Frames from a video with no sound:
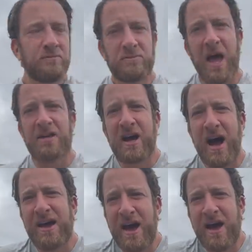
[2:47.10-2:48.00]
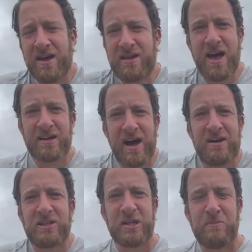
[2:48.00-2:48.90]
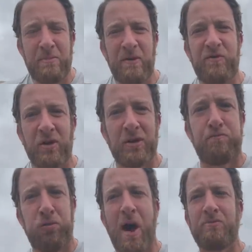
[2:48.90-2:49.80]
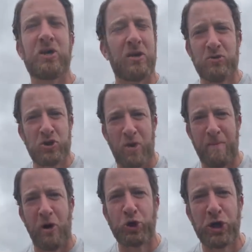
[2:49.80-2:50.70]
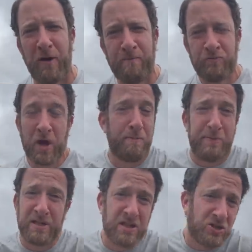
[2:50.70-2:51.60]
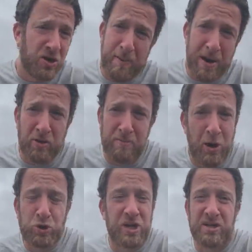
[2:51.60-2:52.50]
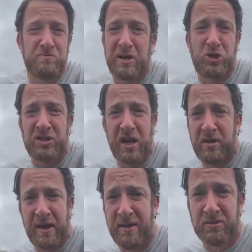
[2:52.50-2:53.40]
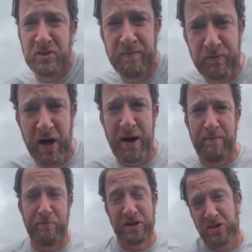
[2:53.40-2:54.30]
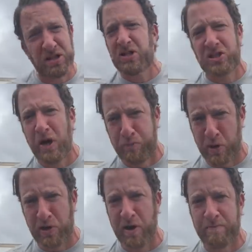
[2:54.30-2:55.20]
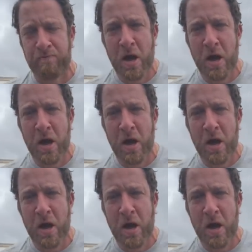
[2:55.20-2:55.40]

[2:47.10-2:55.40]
just made me feel it in the plums. Like, he was so emotional. And pizza's about emotion as much as anything else. But this is still pretty good.